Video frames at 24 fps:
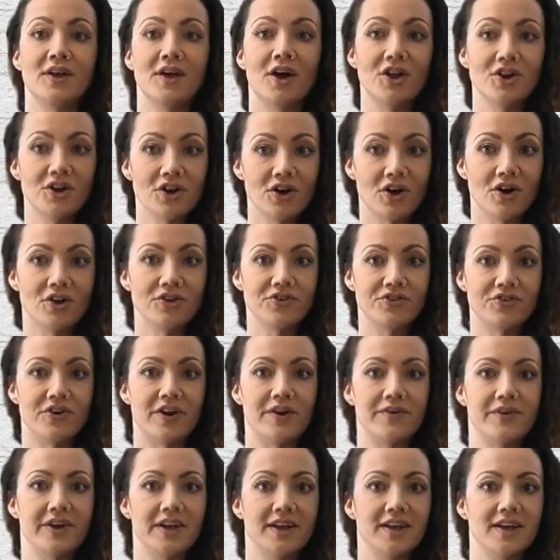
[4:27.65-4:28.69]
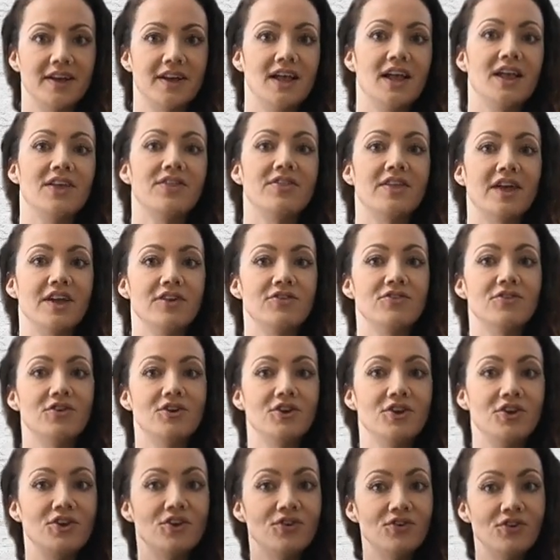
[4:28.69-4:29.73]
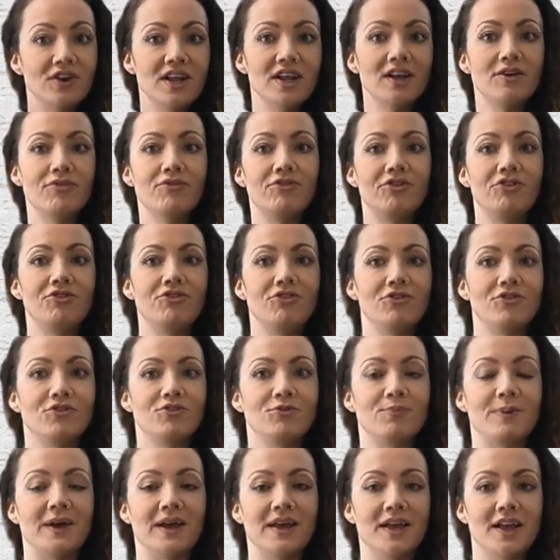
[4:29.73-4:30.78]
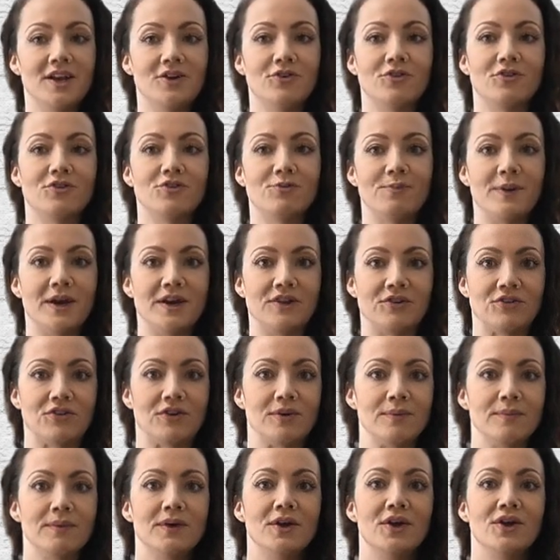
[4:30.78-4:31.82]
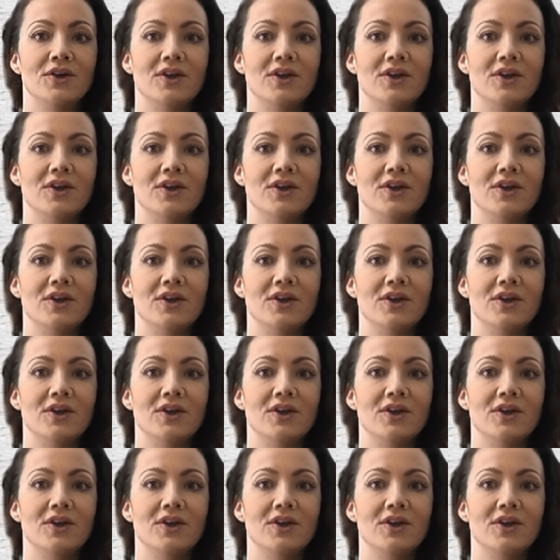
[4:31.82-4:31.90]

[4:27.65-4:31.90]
On the contrary, thanks to the unique VisioSpec indoor spectrum,